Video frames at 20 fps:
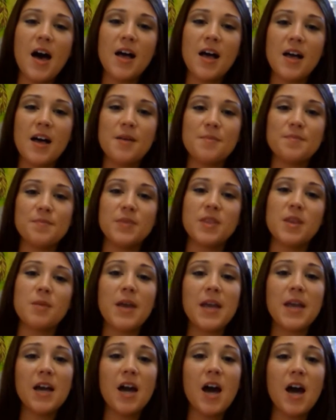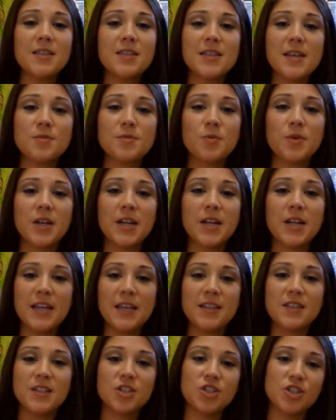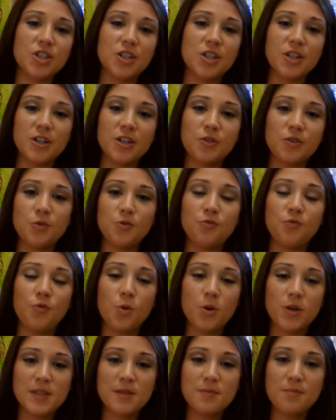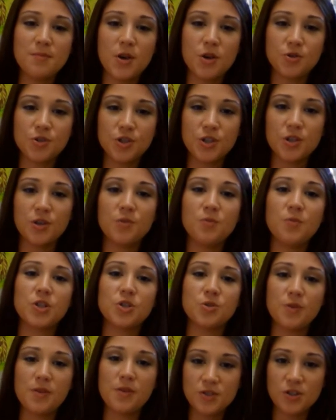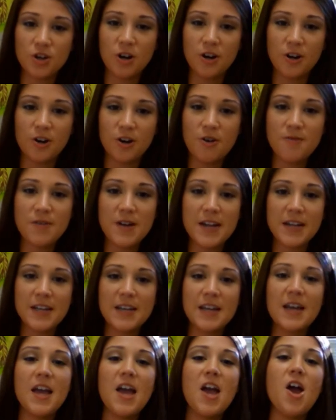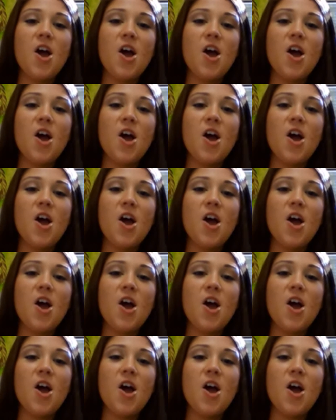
The main concepts we're going to hit this year include force and motion, which we've started already,